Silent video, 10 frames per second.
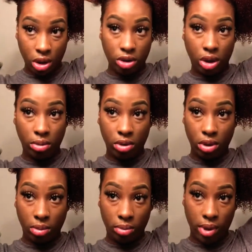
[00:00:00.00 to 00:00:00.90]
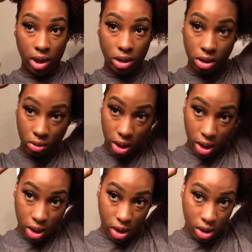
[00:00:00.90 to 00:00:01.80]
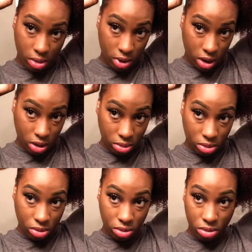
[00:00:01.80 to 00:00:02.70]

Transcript: Try to build the best way I can possible,